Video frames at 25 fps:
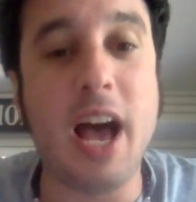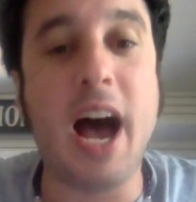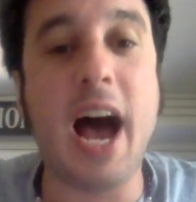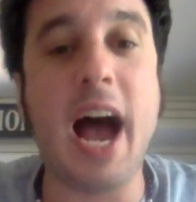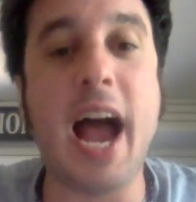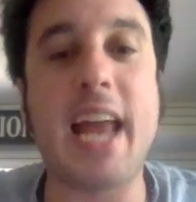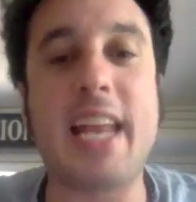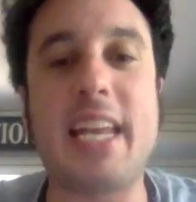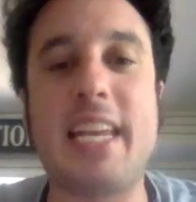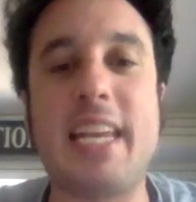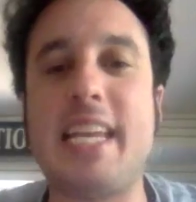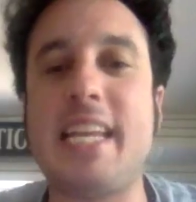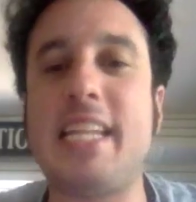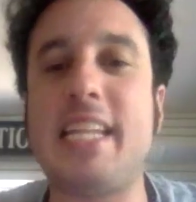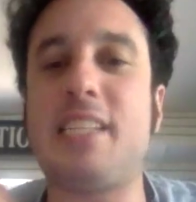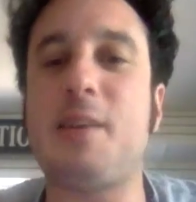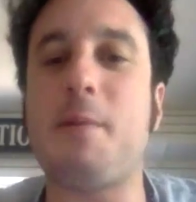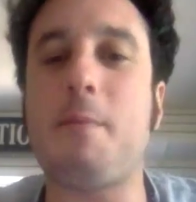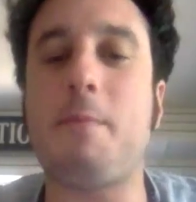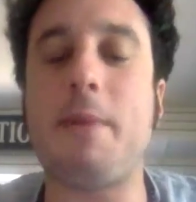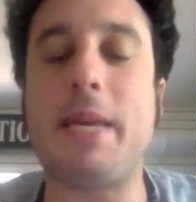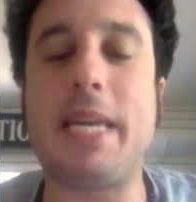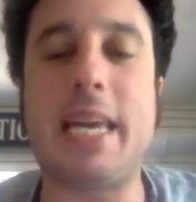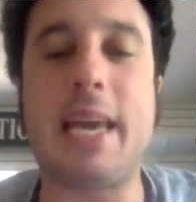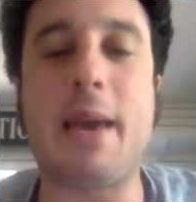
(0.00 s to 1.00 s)
I need to
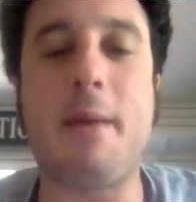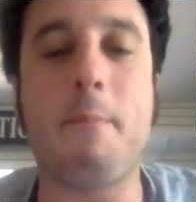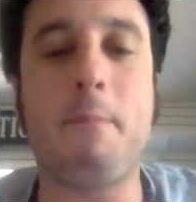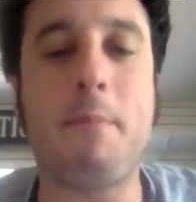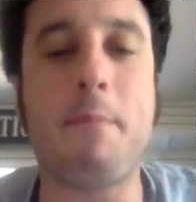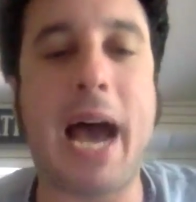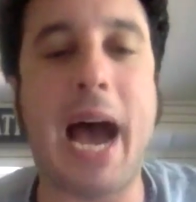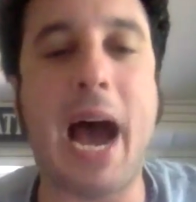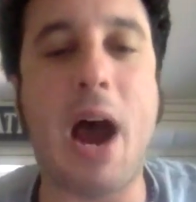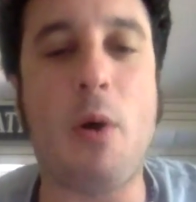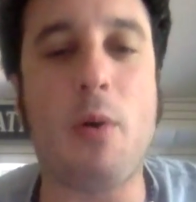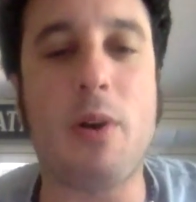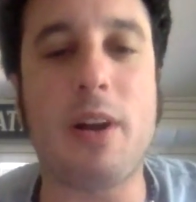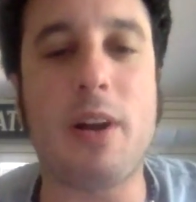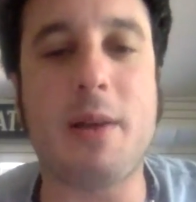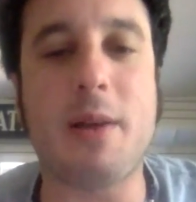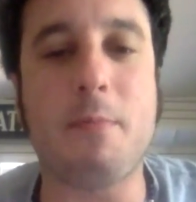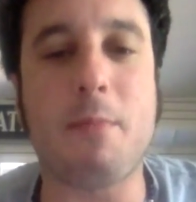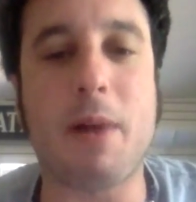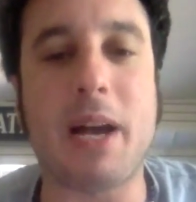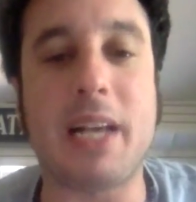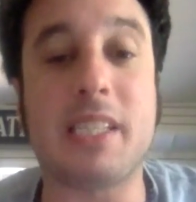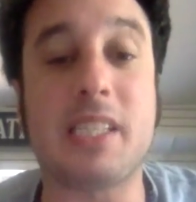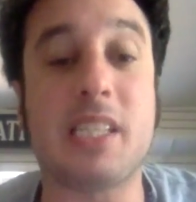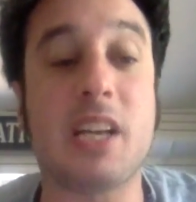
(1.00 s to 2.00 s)
be empowered in
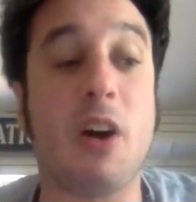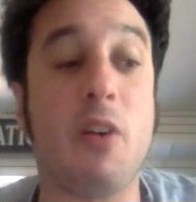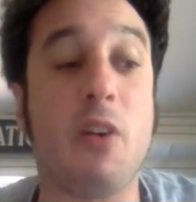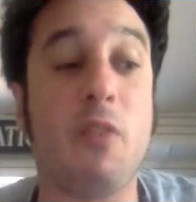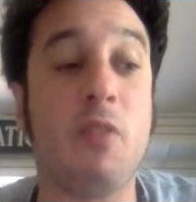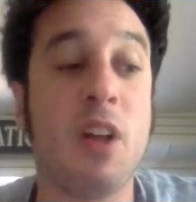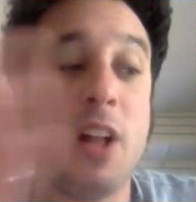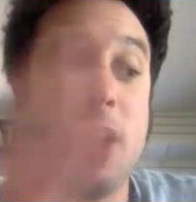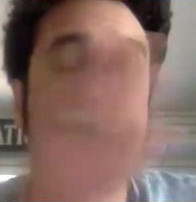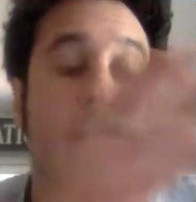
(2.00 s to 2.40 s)
myself.